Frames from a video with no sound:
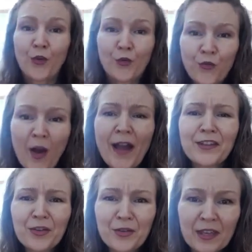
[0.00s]
Find
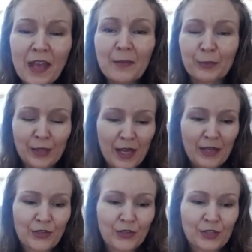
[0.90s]
your game
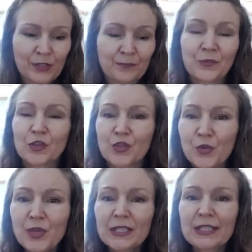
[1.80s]
players.
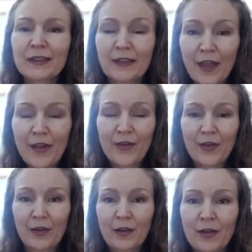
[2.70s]
Do it
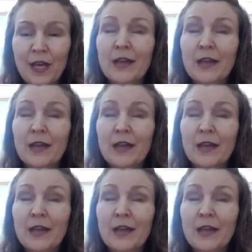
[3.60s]
together.